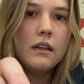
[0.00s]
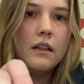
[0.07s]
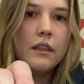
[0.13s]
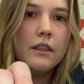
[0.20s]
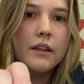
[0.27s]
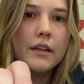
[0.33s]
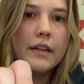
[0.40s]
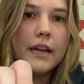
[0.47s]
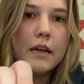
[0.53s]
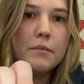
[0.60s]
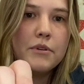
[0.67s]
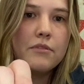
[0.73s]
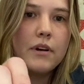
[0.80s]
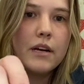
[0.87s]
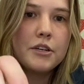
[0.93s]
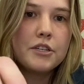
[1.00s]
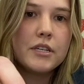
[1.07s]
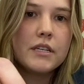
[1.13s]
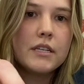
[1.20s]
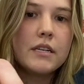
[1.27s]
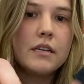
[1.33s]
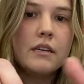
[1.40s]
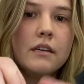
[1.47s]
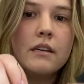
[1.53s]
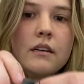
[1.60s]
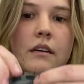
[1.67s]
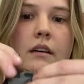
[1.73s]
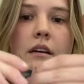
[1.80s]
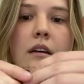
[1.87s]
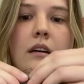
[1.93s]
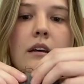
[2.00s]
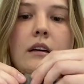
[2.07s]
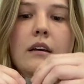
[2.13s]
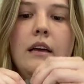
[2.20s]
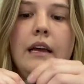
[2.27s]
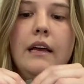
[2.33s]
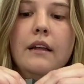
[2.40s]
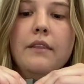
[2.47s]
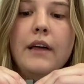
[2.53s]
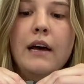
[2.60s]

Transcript: the same direction. And